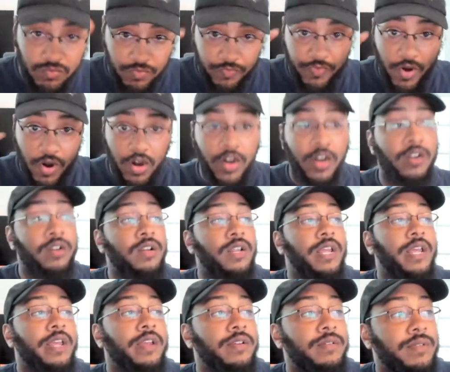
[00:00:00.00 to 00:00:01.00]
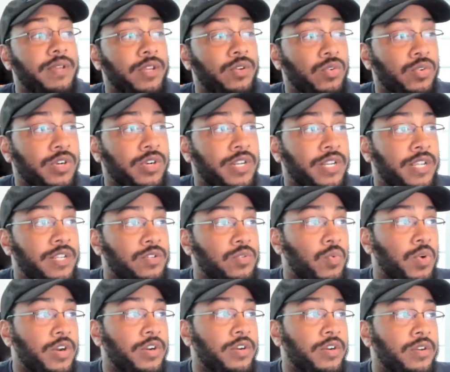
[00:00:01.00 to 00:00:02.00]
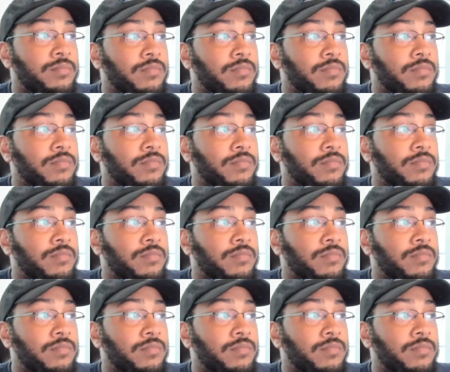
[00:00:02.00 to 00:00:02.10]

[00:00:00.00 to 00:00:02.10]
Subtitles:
far in order to get to work.